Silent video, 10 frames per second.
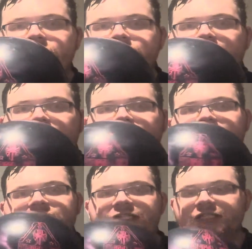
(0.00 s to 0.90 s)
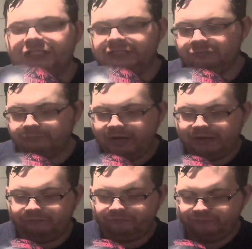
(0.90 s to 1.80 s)
Now you can see this
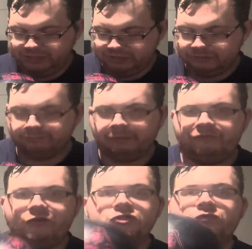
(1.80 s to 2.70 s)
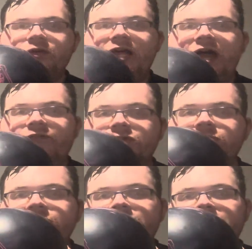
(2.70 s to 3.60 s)
is my first one ever,
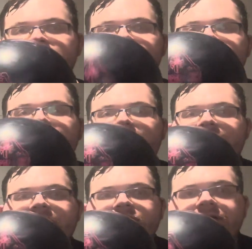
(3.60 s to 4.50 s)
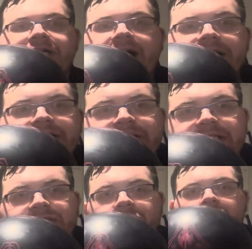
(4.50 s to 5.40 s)
and you can kind of see
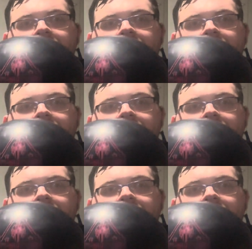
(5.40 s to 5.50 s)
it's a little